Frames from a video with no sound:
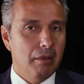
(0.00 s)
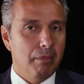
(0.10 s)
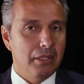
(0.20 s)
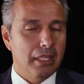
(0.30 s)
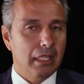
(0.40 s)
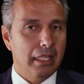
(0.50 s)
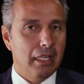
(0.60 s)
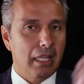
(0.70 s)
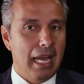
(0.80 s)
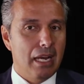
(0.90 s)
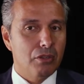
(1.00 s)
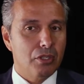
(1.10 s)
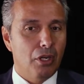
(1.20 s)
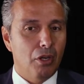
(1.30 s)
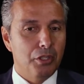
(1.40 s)
basically
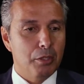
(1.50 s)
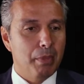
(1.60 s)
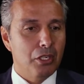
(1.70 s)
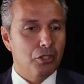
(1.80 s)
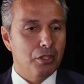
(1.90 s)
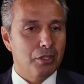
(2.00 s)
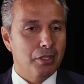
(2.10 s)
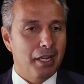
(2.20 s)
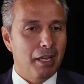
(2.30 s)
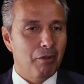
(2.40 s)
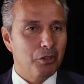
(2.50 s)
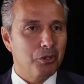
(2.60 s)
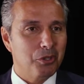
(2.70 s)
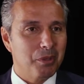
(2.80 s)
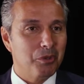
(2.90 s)
allows all these patients that have
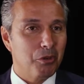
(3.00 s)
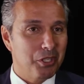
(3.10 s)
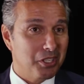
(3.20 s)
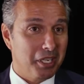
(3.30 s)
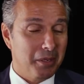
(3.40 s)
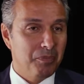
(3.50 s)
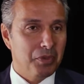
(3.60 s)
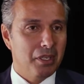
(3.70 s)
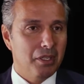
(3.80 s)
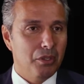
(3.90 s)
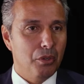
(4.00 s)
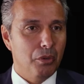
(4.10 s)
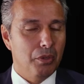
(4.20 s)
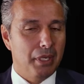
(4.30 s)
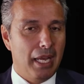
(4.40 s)
also some ptericity
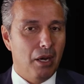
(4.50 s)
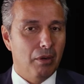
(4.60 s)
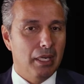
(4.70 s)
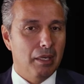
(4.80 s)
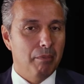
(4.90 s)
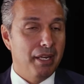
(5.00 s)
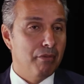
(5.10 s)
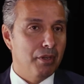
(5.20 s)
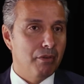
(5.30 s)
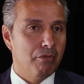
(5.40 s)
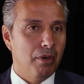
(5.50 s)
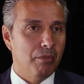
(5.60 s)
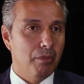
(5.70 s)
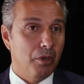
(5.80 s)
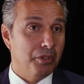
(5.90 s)
to now benefit
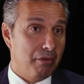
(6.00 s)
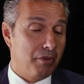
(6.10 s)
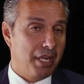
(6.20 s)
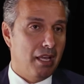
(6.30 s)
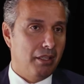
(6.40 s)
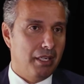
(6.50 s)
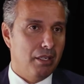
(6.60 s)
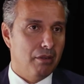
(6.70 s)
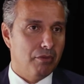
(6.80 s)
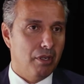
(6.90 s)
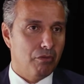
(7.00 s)
from the multifocality of